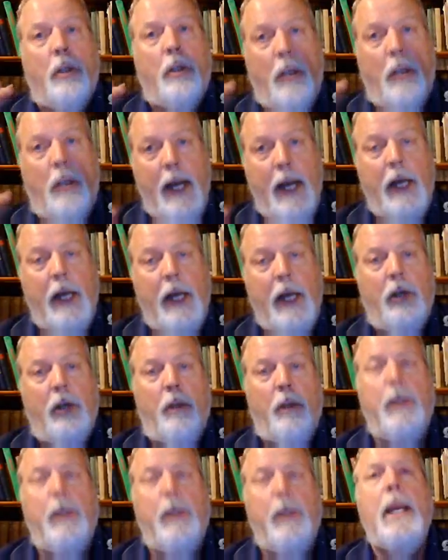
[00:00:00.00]
leading to
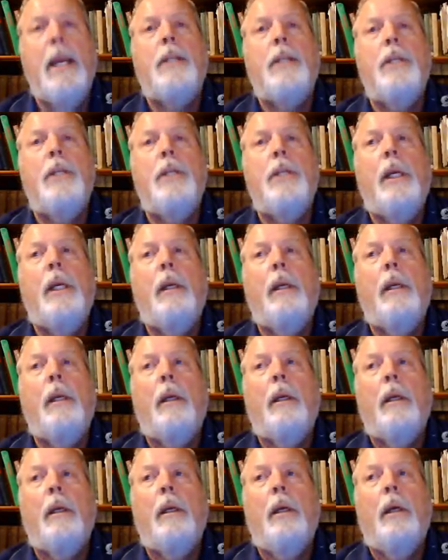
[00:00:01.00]
the PhD
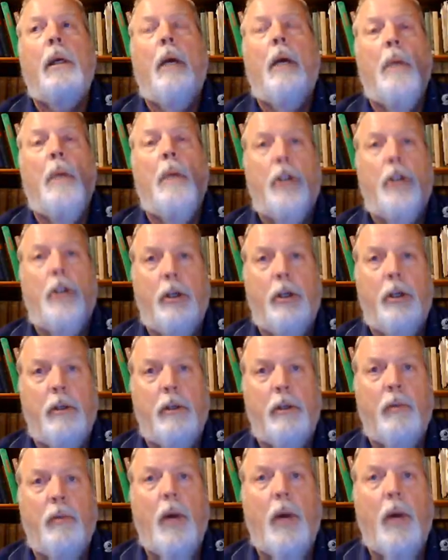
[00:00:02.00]
among
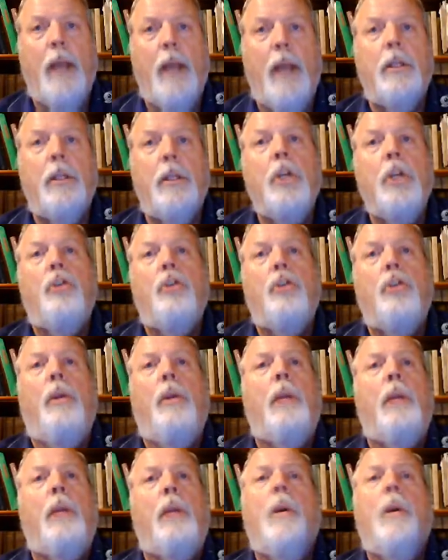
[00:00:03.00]
Churches of Christ, so
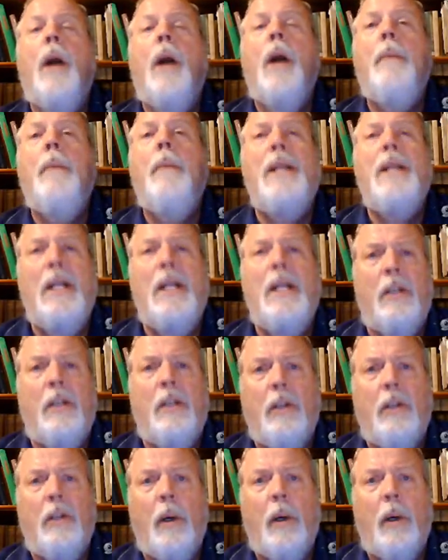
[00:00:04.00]
that it would not be
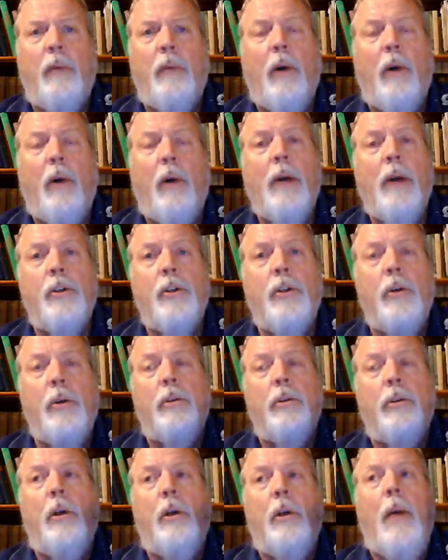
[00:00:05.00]
necessary for our
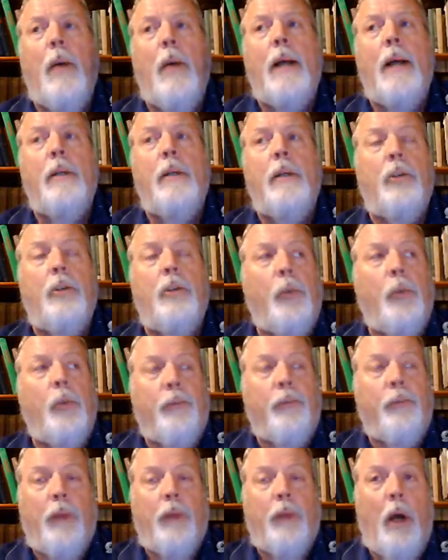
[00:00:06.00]
students to go out into
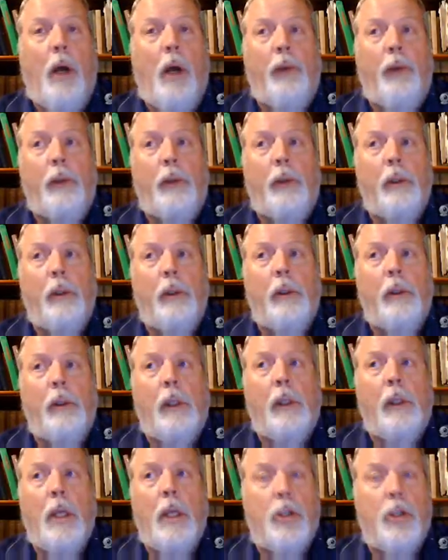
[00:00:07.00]
other
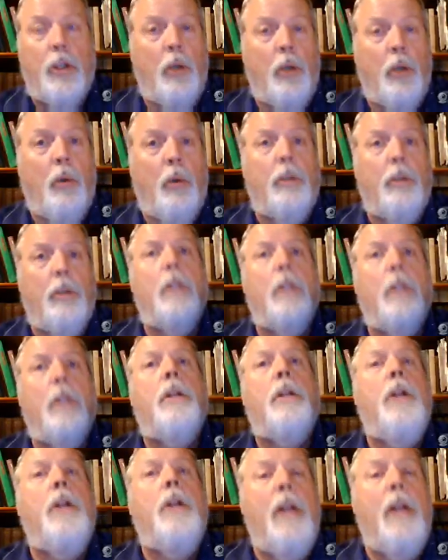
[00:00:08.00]
schools,
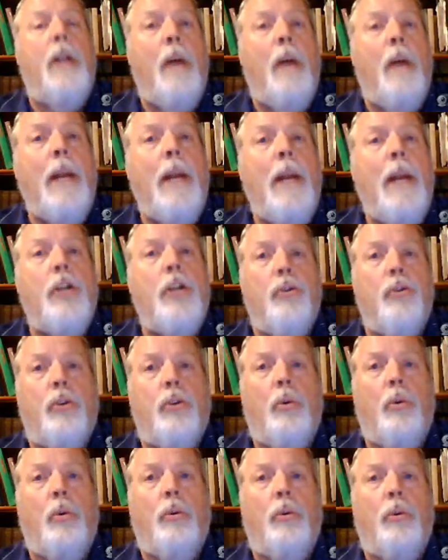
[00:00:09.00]
into denominational
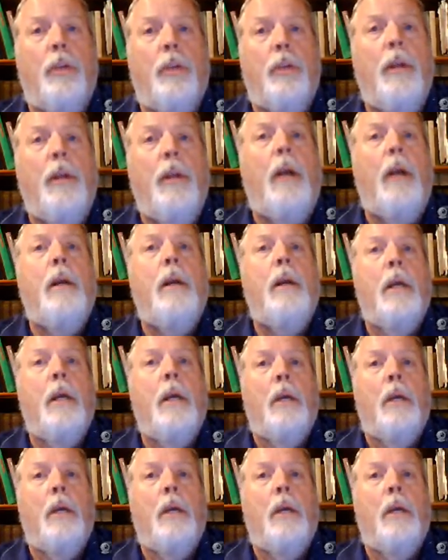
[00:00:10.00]
schools, and there